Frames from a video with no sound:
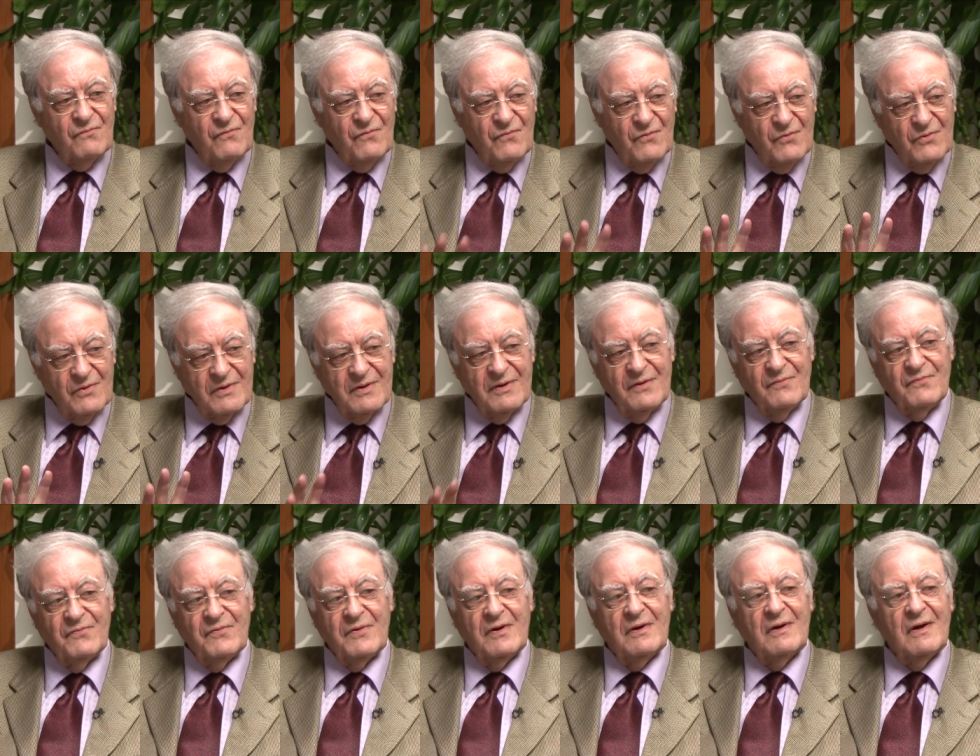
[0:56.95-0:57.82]
four
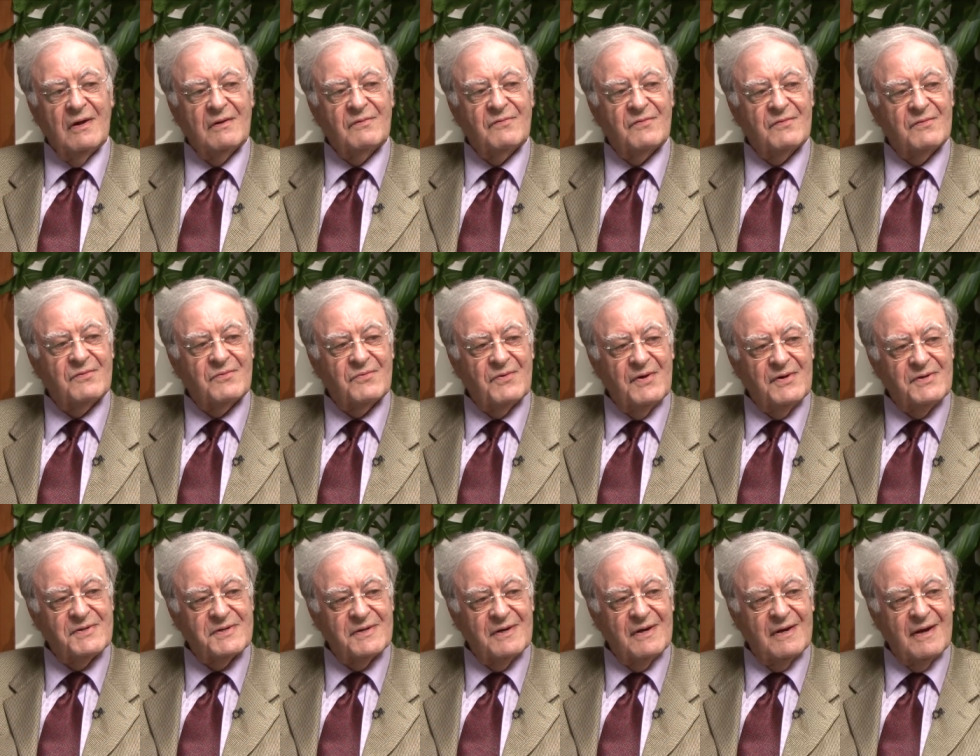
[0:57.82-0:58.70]
different
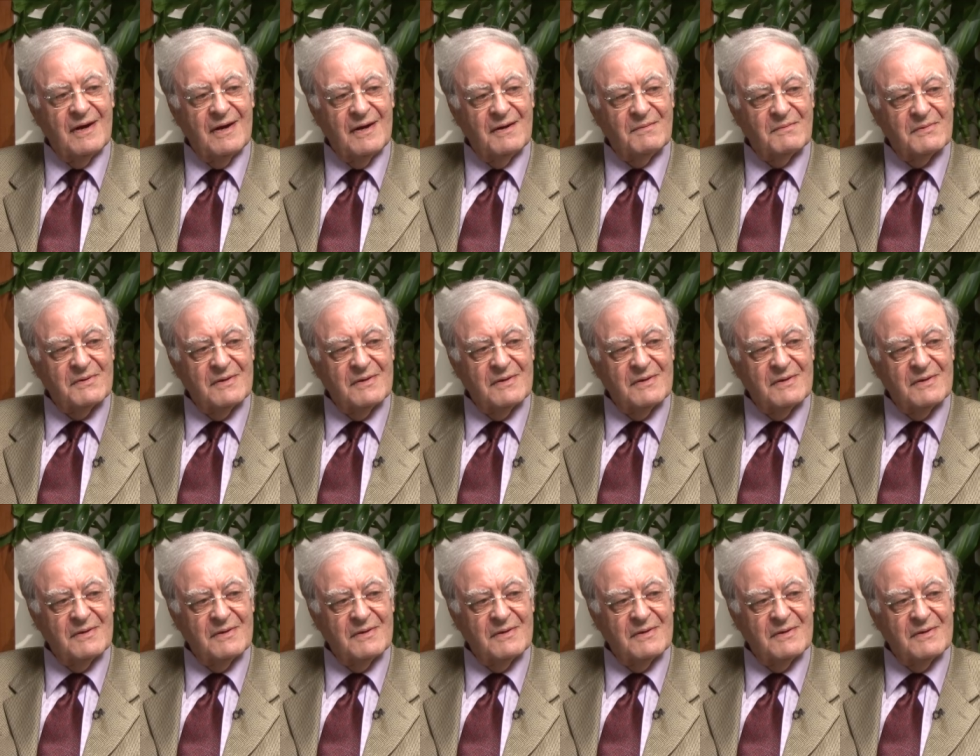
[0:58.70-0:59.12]
concentration camps.